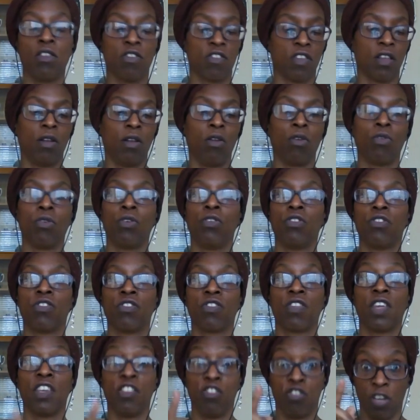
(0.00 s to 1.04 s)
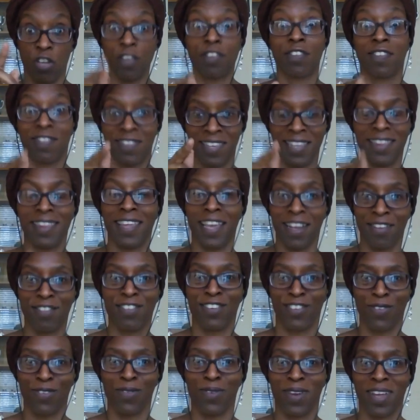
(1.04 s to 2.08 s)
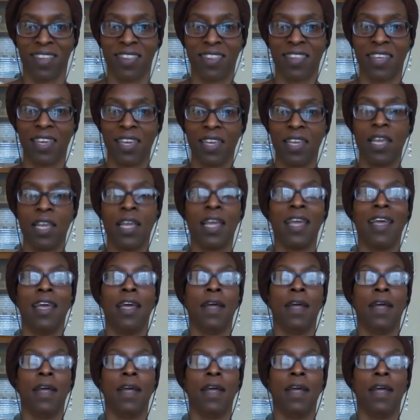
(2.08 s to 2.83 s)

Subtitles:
so long as they just sit there and do nothing.